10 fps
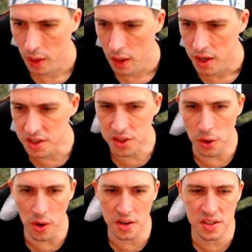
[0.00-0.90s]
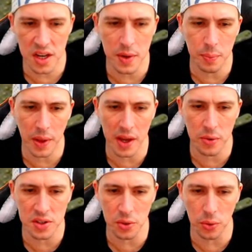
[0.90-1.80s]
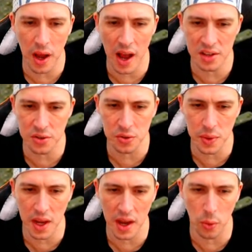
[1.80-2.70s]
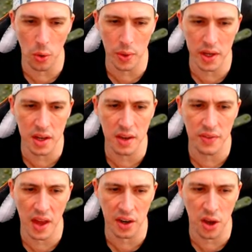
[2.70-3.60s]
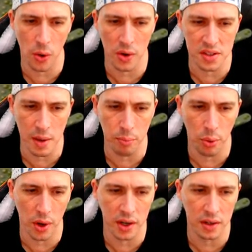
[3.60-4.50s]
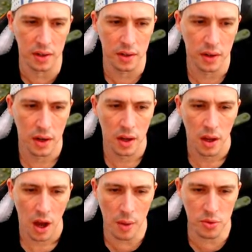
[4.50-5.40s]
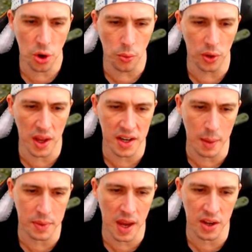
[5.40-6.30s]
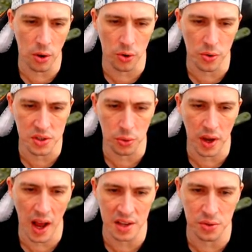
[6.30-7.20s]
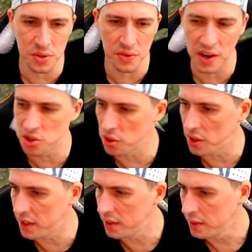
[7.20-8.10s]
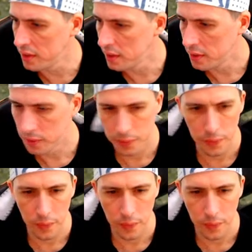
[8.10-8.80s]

You still want to see me play Crystal Castles? Well, we can give that a go at some point. I'm sure we'll end up getting on Crystal Castles eventually.